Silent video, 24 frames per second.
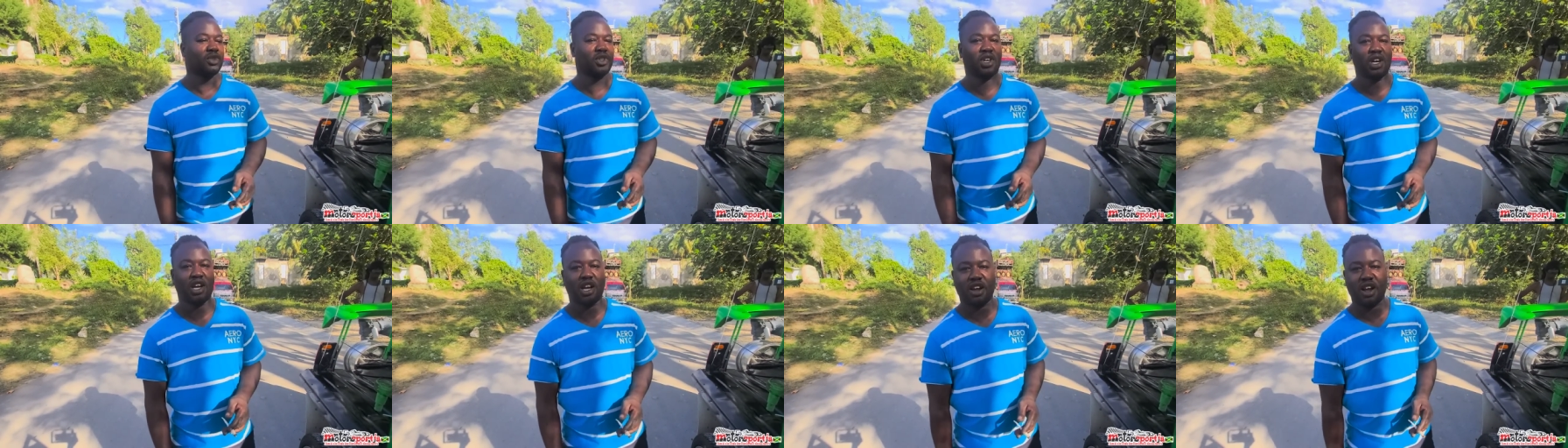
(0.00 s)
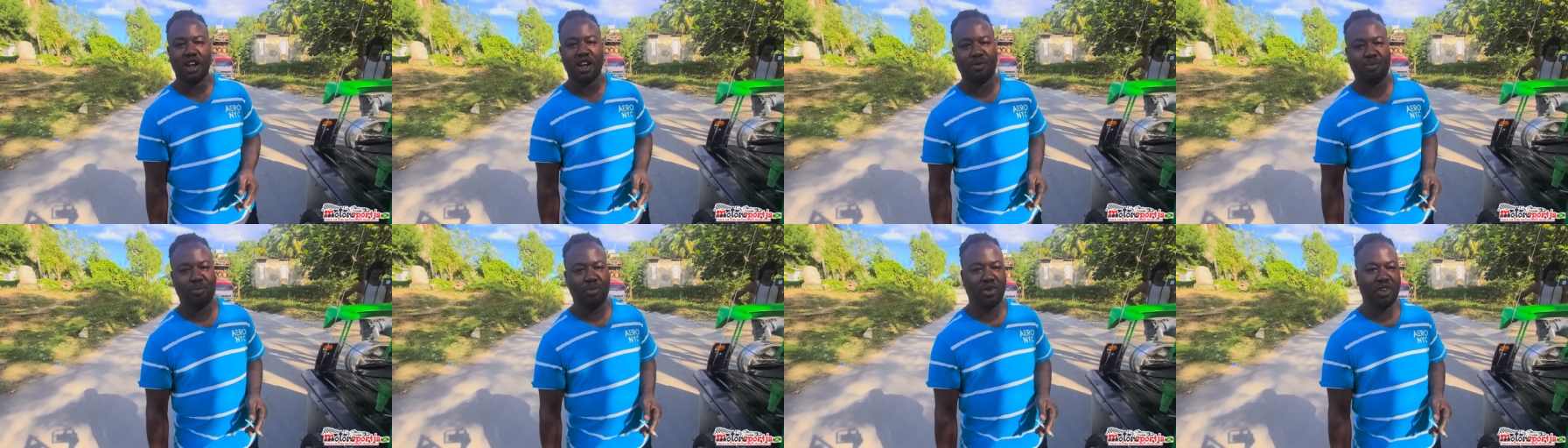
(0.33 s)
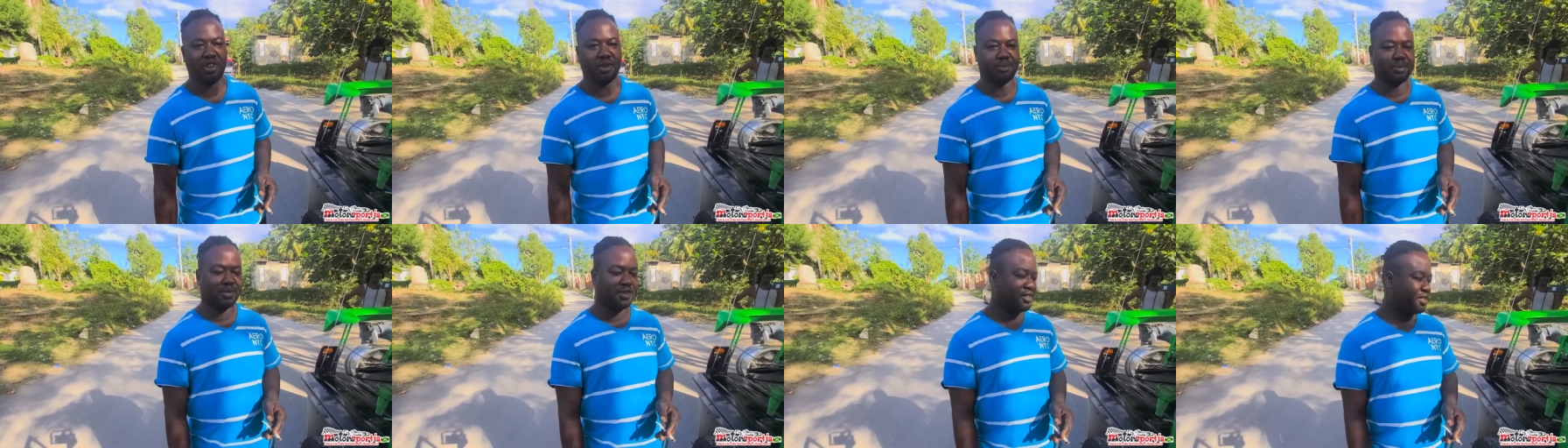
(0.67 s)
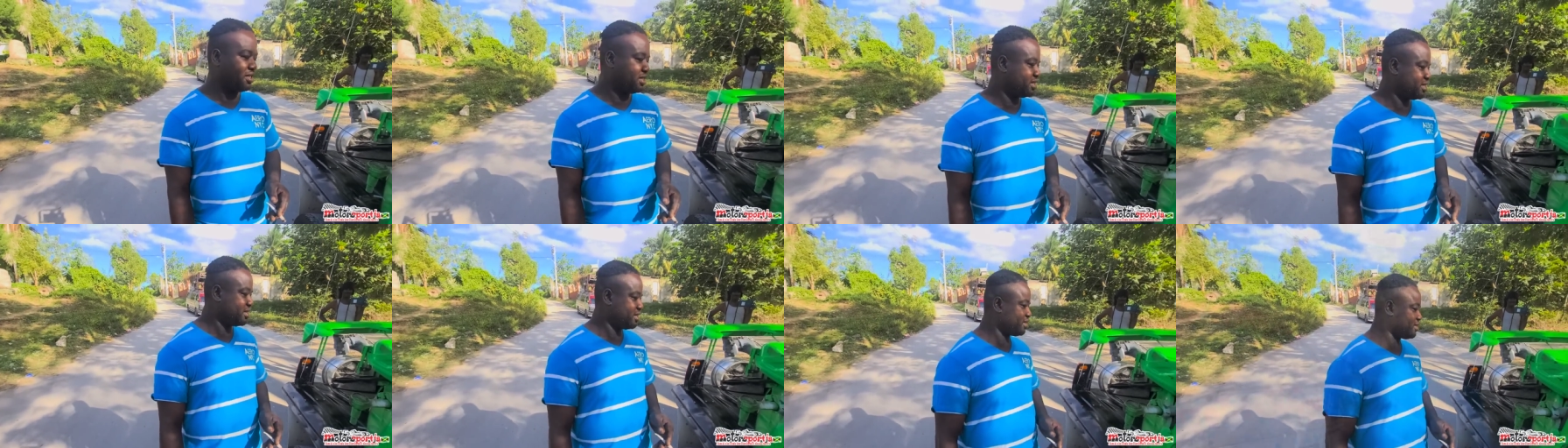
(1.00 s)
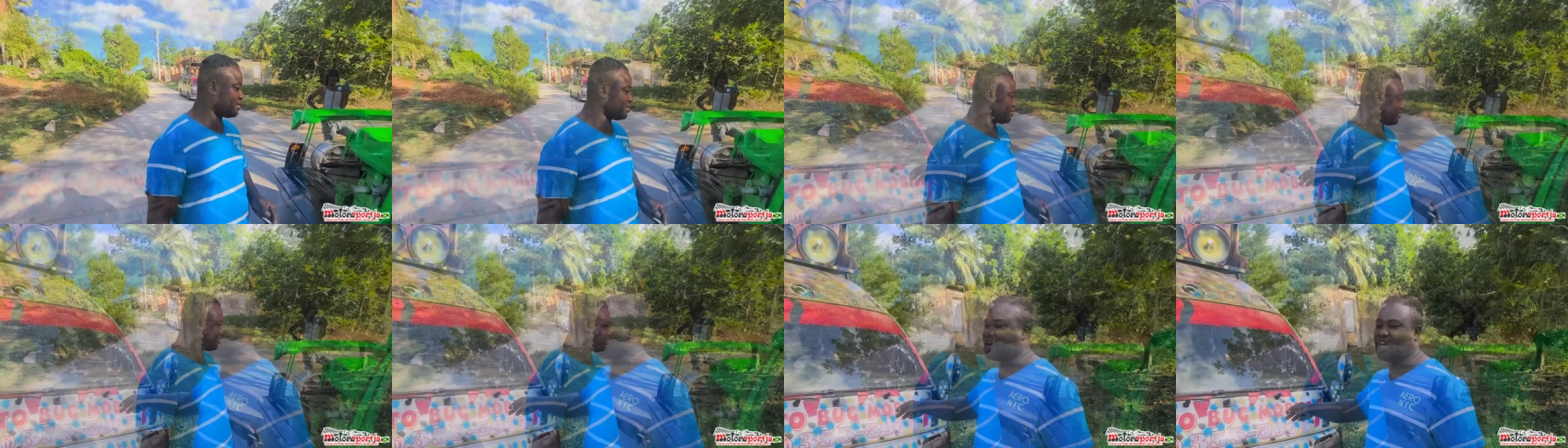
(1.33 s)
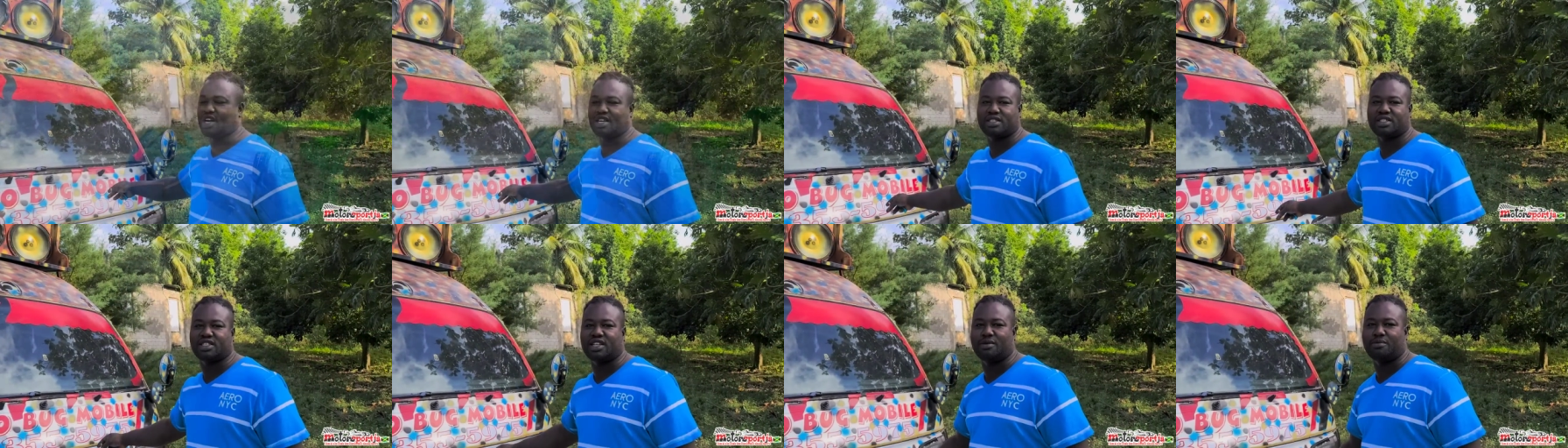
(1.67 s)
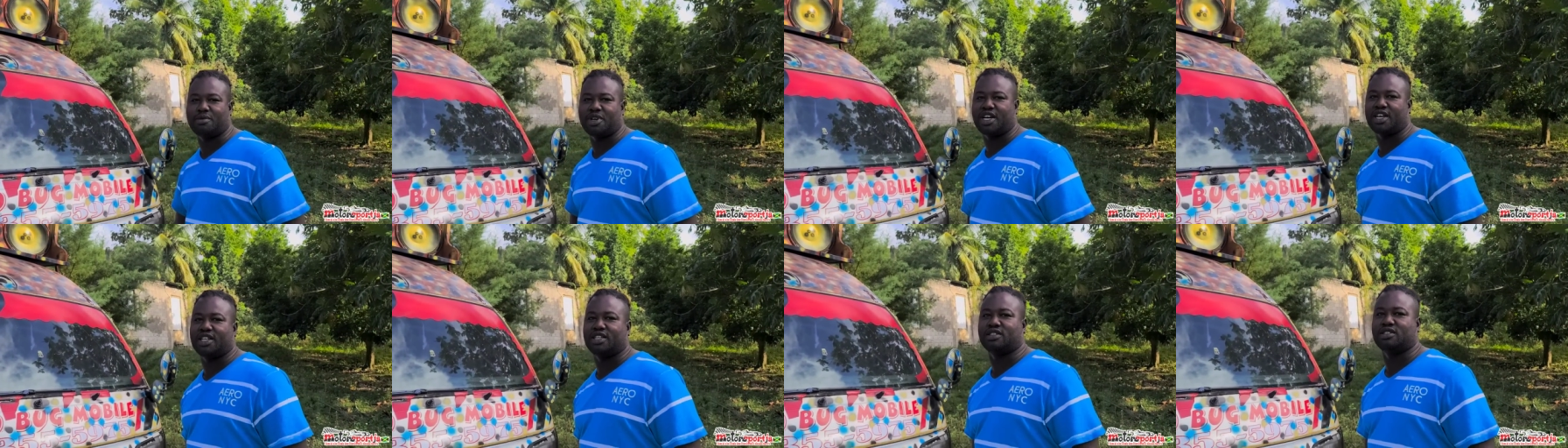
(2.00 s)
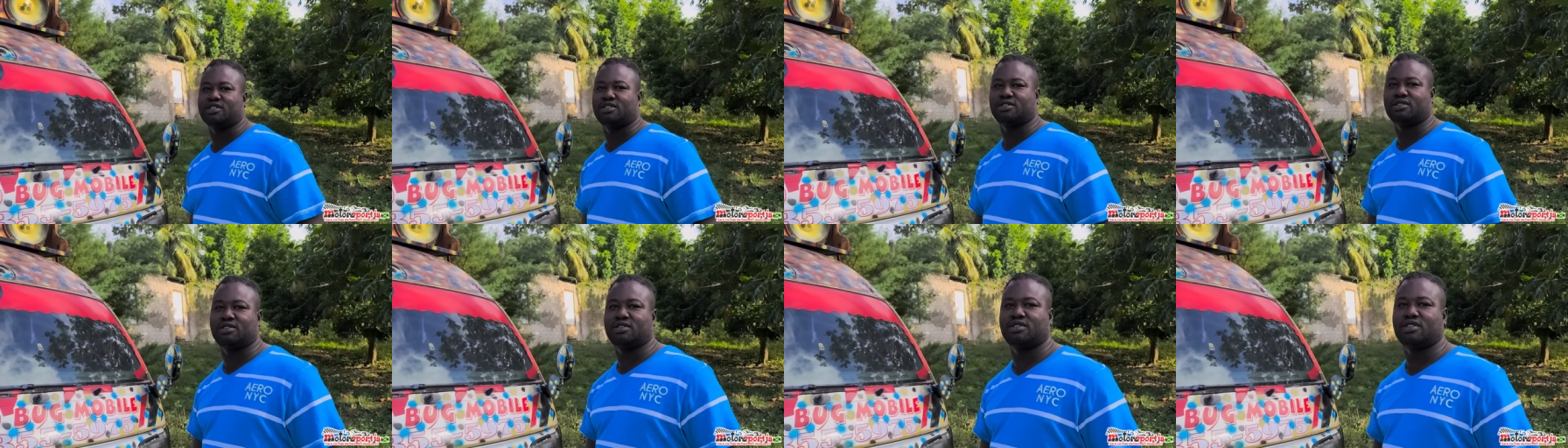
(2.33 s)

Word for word: Alright, peeps. It's a mastermind, you know.